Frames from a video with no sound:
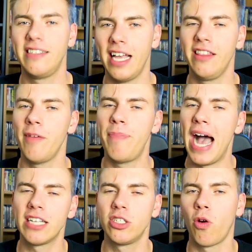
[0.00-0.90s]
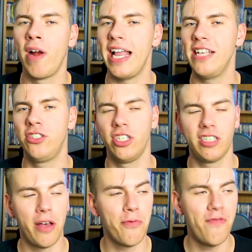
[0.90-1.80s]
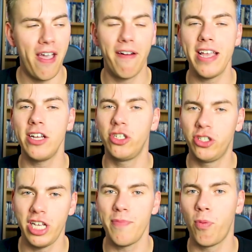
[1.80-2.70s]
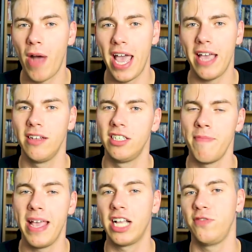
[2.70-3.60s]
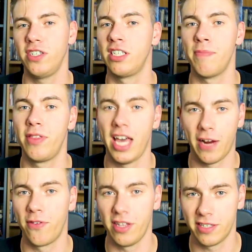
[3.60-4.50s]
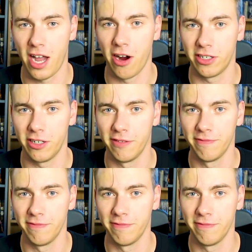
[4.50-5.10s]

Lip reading: I said, the backstory is just a very cheap way to make us feel sympathetic for this character.